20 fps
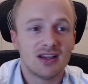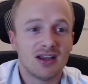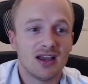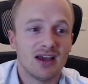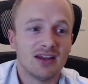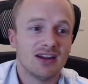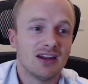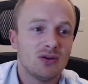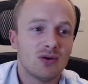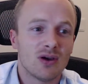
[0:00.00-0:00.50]

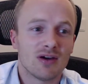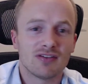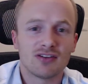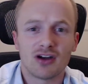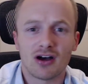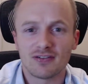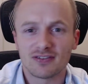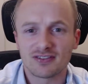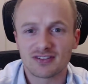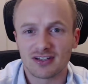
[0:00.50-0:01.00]
and then you have an
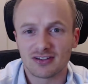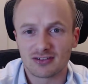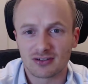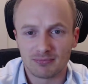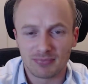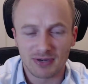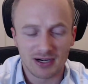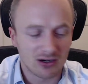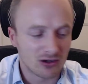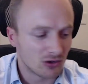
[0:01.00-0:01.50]
off-center
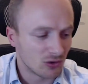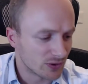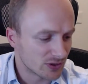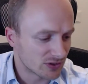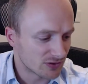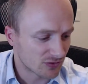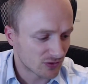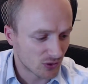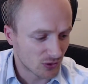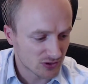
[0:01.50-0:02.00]
barrel, which
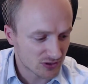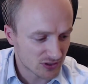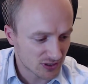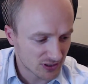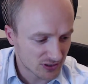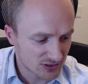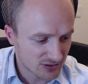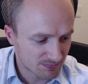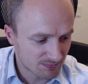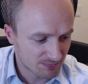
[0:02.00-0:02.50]
of course
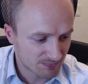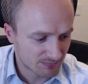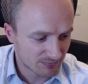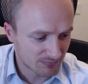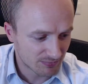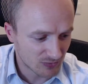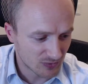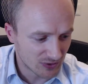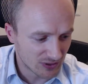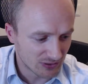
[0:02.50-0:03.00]
is,
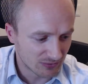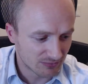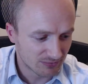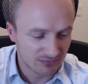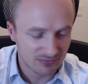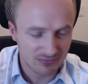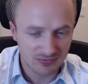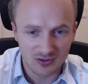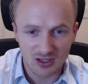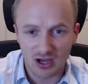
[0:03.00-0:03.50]
well,
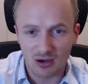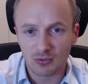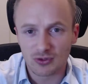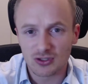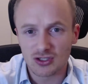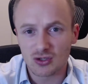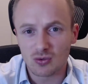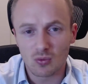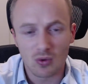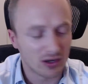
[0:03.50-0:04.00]
not what
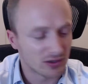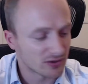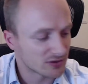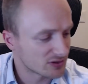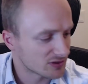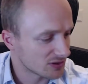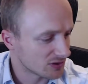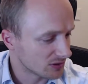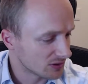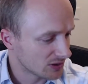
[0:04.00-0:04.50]
you want.
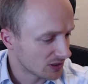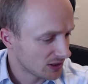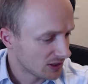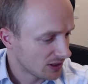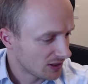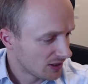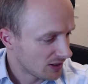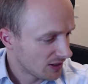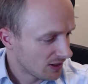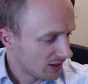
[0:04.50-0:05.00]
So
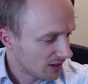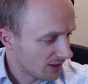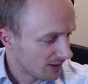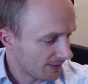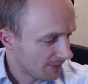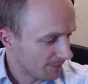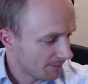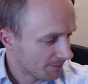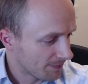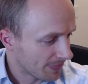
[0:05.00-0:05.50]

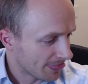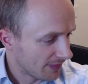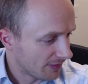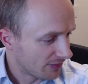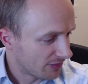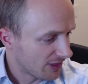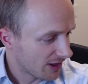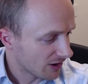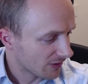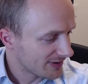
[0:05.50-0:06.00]

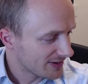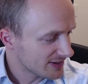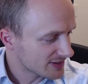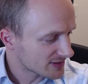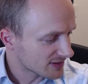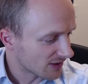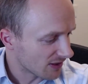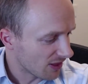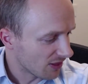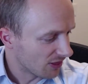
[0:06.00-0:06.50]
there
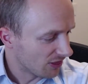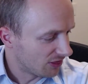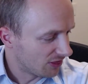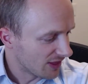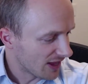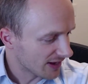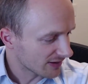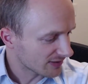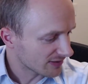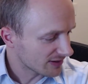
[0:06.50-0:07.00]
is
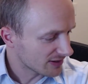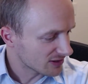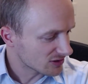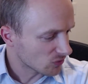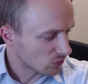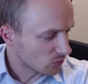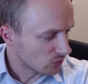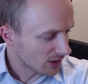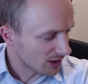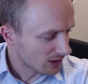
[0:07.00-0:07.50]
that as
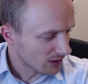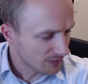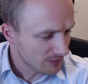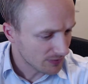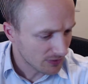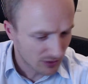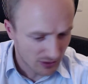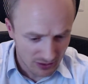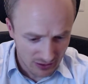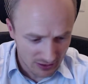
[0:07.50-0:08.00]

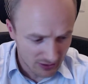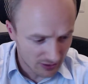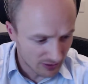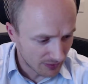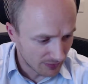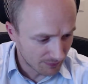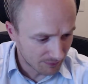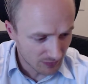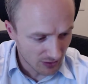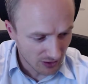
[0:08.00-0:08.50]
well.
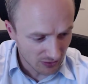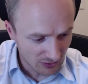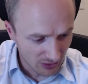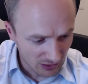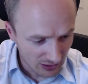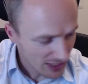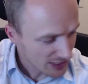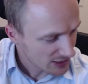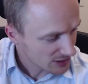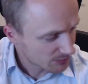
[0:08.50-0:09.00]
And the
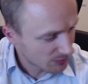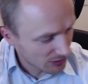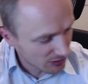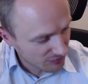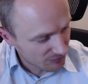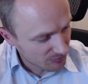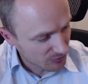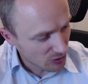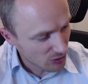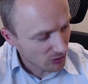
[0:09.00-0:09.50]
last bit
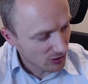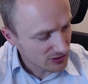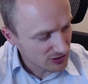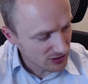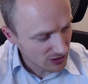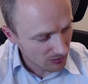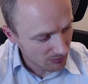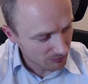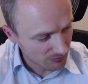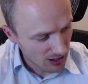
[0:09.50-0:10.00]
of progress
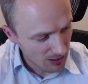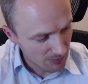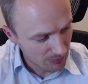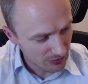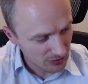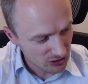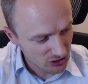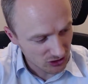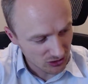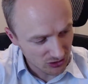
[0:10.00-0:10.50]
I'm happy
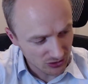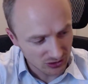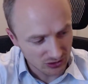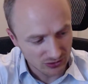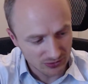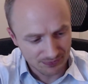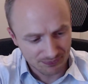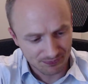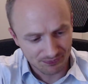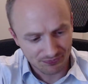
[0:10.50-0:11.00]
to show you